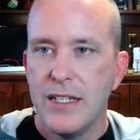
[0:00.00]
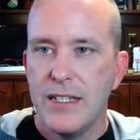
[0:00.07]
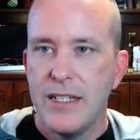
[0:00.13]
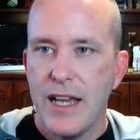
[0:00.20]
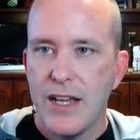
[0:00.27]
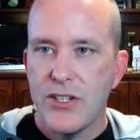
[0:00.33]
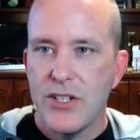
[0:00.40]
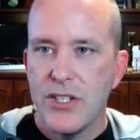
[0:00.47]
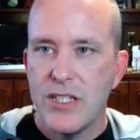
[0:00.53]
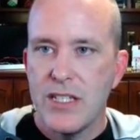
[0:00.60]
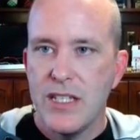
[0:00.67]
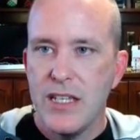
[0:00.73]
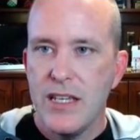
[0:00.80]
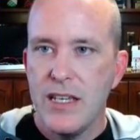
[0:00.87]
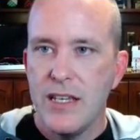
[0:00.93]

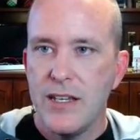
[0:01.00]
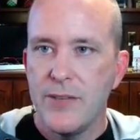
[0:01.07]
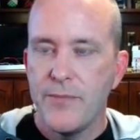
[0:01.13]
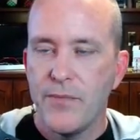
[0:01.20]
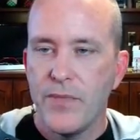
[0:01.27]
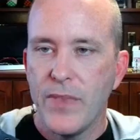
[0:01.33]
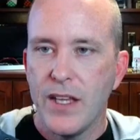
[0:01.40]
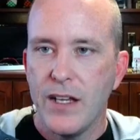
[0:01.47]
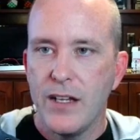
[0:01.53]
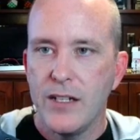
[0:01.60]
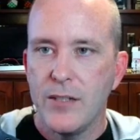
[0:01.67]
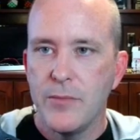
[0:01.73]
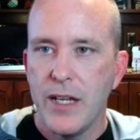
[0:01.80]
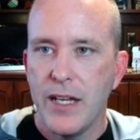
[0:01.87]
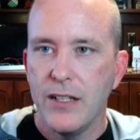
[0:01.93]
-c
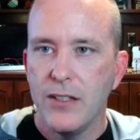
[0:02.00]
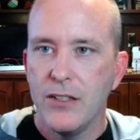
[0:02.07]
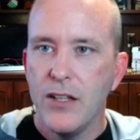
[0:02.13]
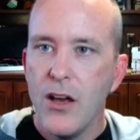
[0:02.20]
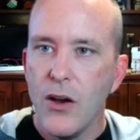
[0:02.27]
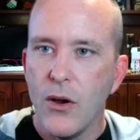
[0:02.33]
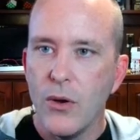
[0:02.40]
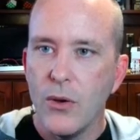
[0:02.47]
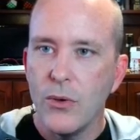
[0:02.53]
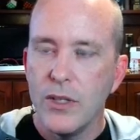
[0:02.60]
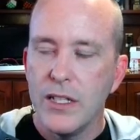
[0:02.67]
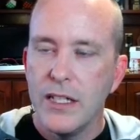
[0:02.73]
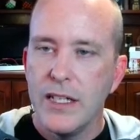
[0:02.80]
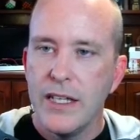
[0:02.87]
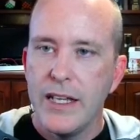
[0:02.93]
hello,